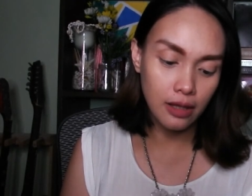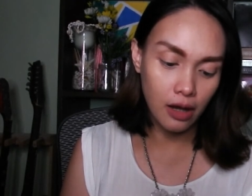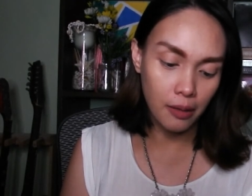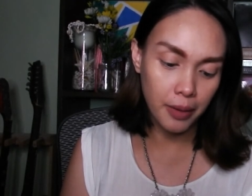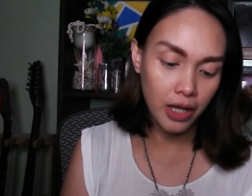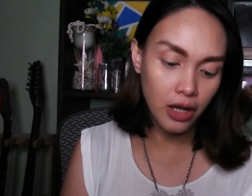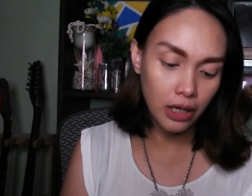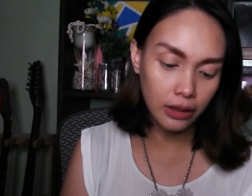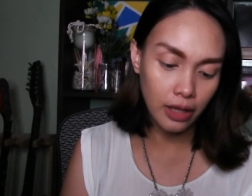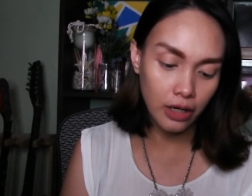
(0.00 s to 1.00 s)
I
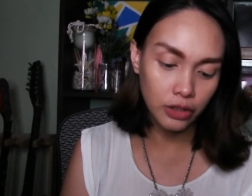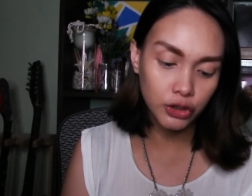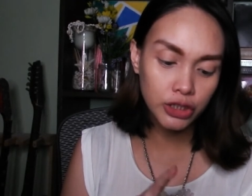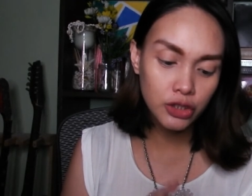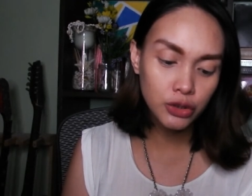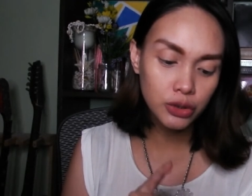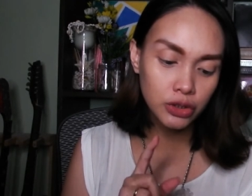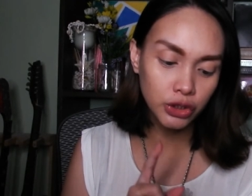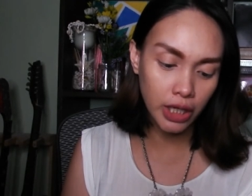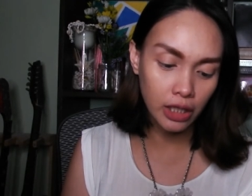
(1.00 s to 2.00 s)
got their
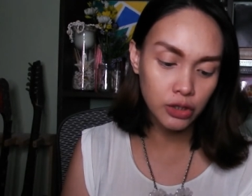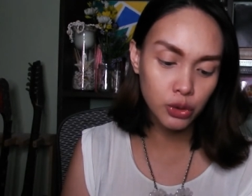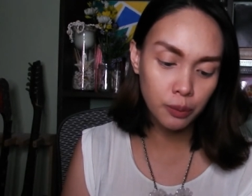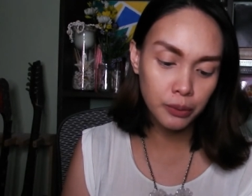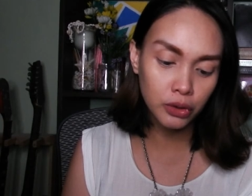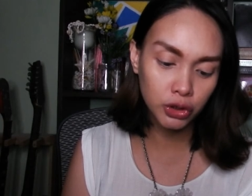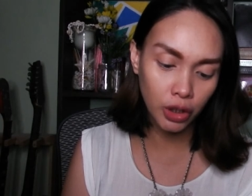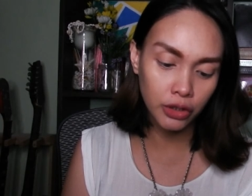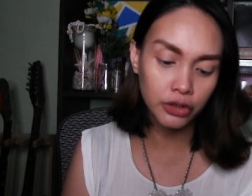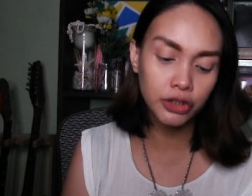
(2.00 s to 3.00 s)
Genius Gel
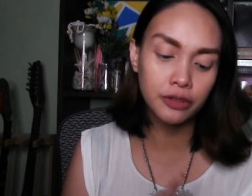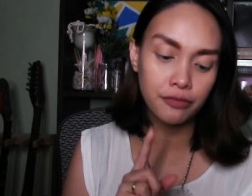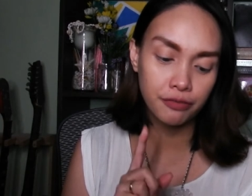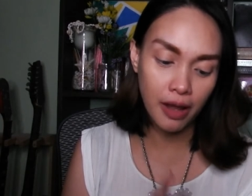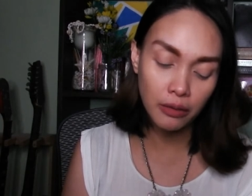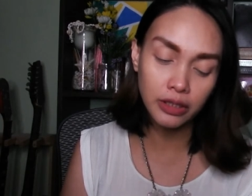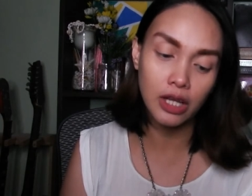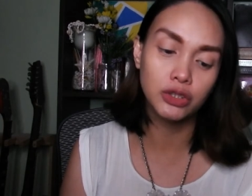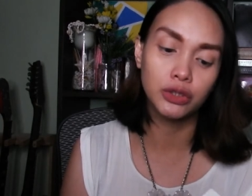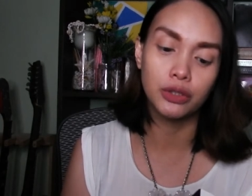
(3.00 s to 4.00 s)
Supercharged
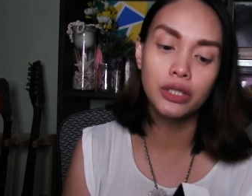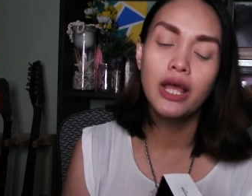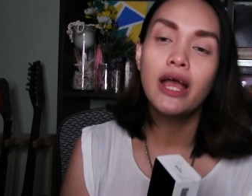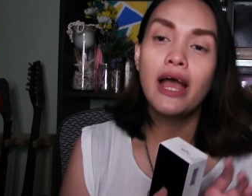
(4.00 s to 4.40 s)
Foundation.